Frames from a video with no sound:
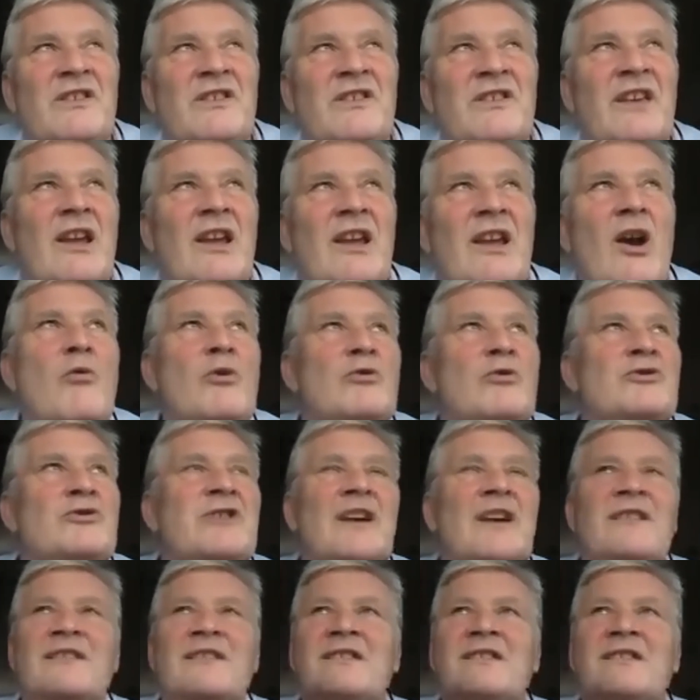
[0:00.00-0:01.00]
say, "Oh, you
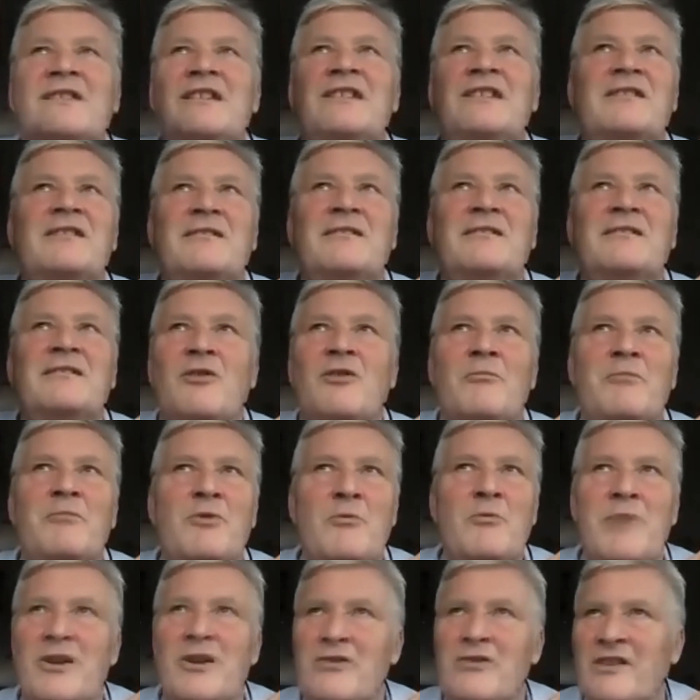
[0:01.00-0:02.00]
just need you know
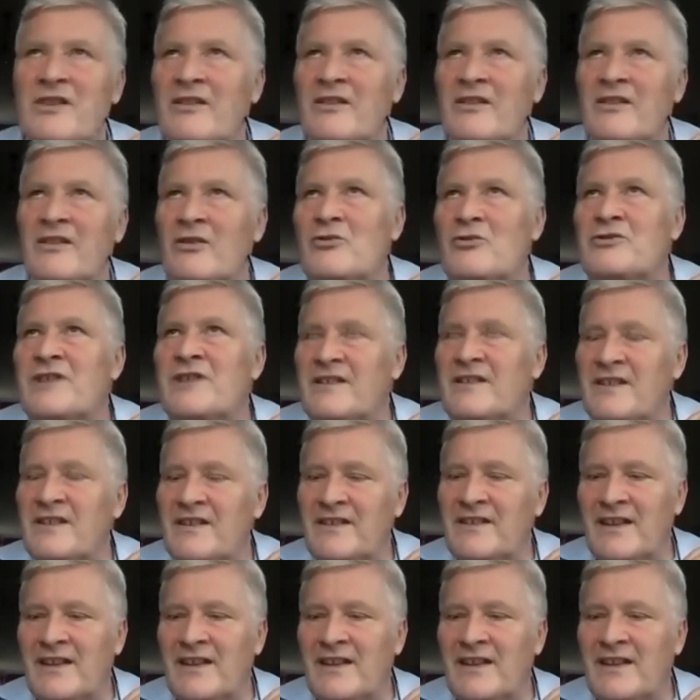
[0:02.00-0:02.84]
blueberries, or you just need